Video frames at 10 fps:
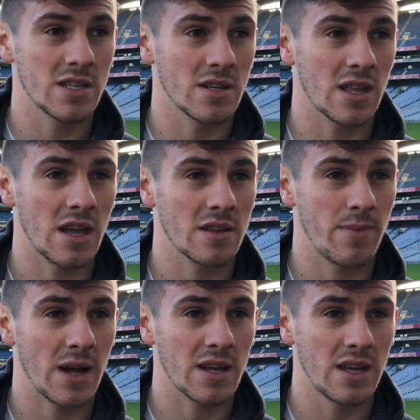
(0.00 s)
to get
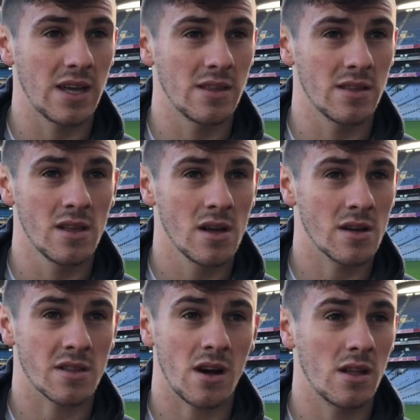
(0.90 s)
that back again,
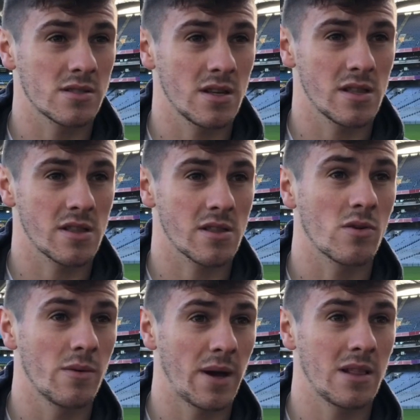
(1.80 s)
because Connacht is
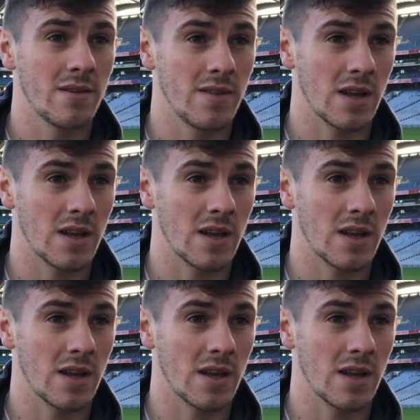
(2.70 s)
so competitive,